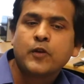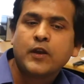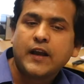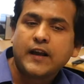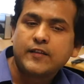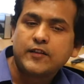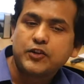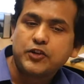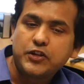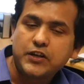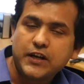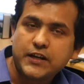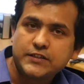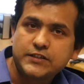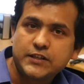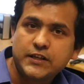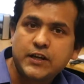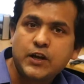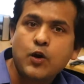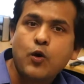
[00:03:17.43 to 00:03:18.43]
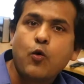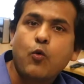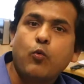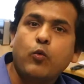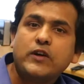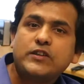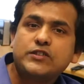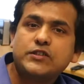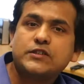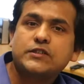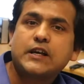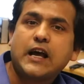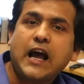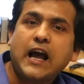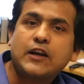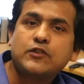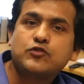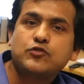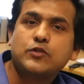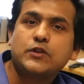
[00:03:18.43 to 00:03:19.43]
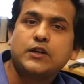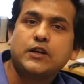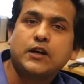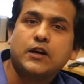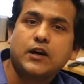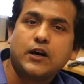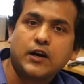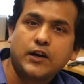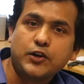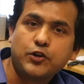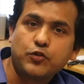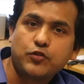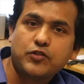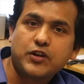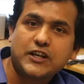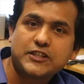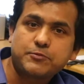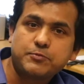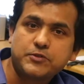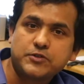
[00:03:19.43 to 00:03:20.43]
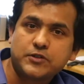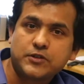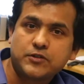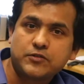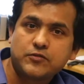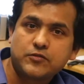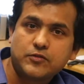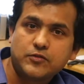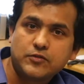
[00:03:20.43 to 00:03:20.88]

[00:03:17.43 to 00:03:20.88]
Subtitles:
in the DRG, which is actually a neurotransmitter